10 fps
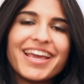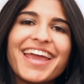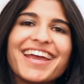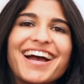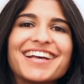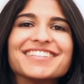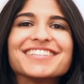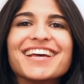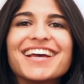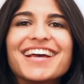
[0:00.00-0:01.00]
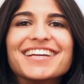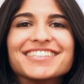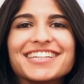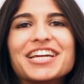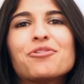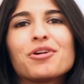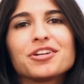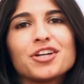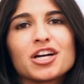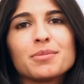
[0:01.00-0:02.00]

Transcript: Hey guys, today I want to talk